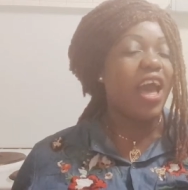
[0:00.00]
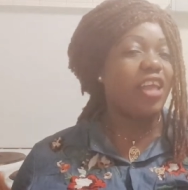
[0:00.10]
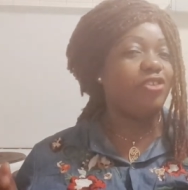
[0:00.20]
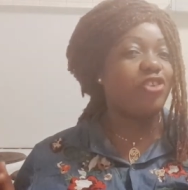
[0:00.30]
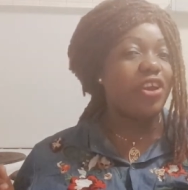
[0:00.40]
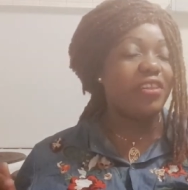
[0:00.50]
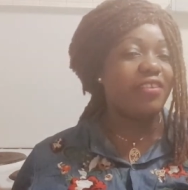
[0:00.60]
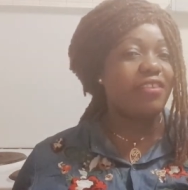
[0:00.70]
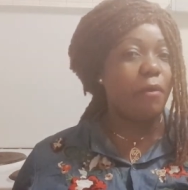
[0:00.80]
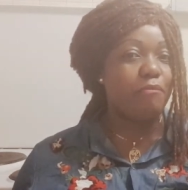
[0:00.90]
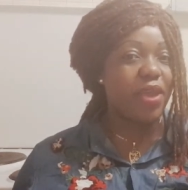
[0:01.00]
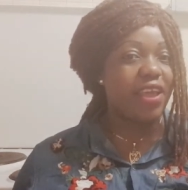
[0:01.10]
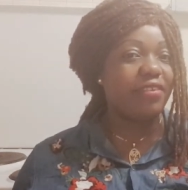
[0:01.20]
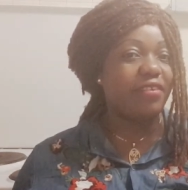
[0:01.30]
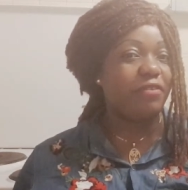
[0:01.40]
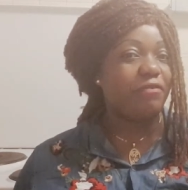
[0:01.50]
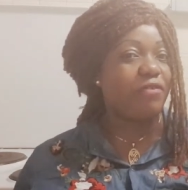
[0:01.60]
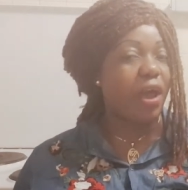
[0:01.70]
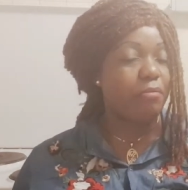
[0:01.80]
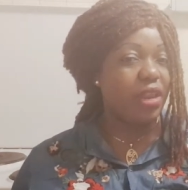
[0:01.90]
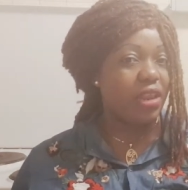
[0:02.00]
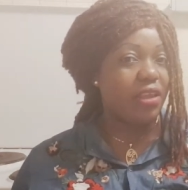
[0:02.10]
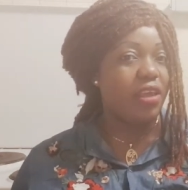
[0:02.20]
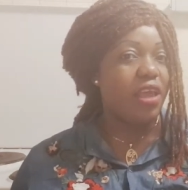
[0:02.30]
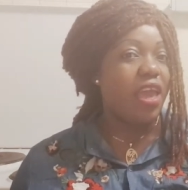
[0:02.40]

and join this amazing family.